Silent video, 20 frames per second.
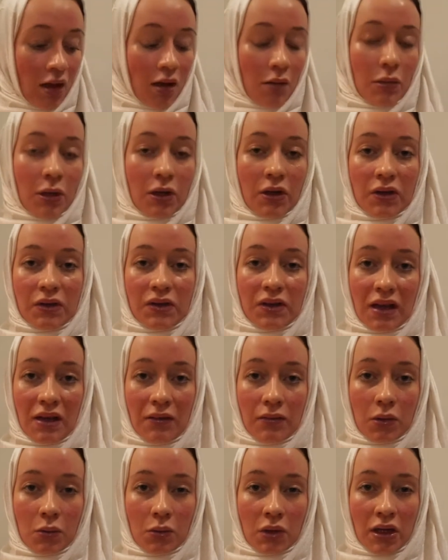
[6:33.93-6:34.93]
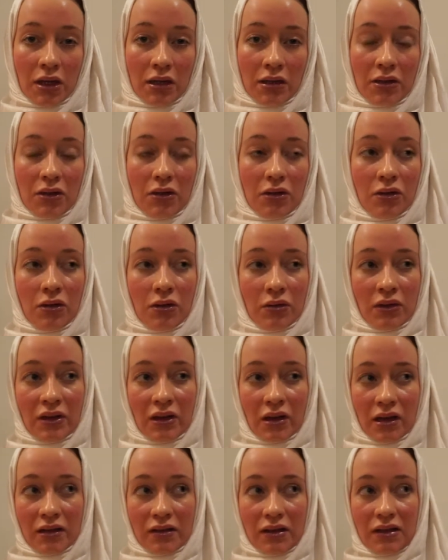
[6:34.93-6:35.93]
Because everyone, you know, there
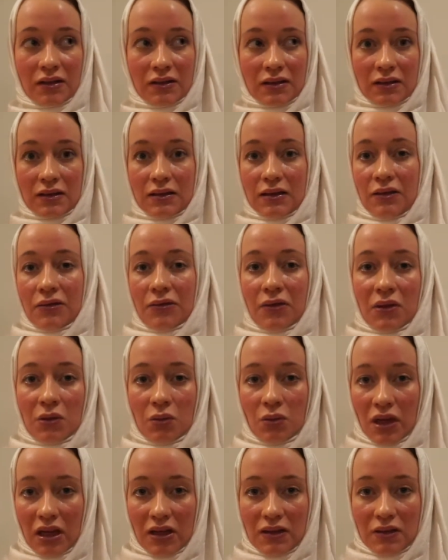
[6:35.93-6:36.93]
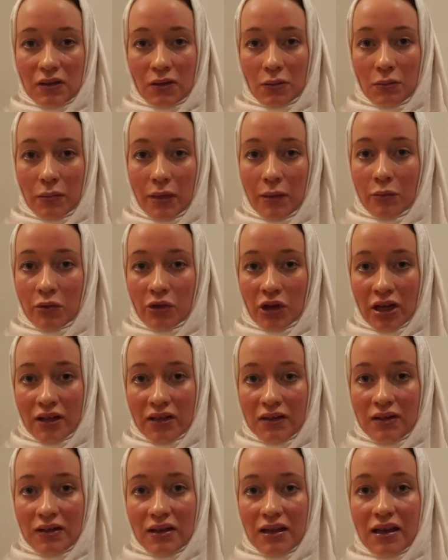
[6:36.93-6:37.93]
are these different ways of memorize
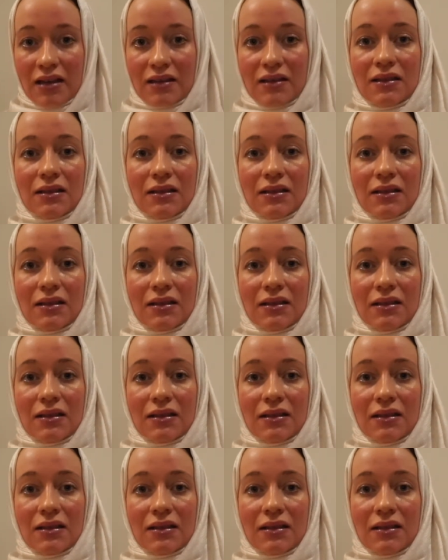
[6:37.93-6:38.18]
things.